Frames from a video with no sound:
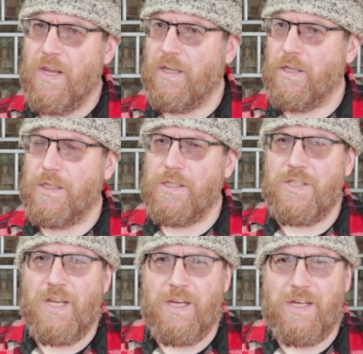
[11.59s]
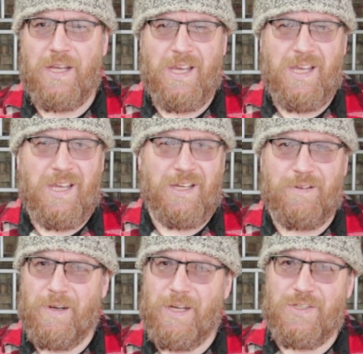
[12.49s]
It can contain
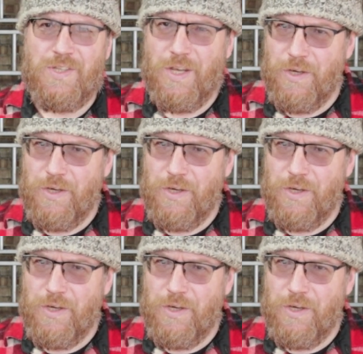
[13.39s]
ingredients that are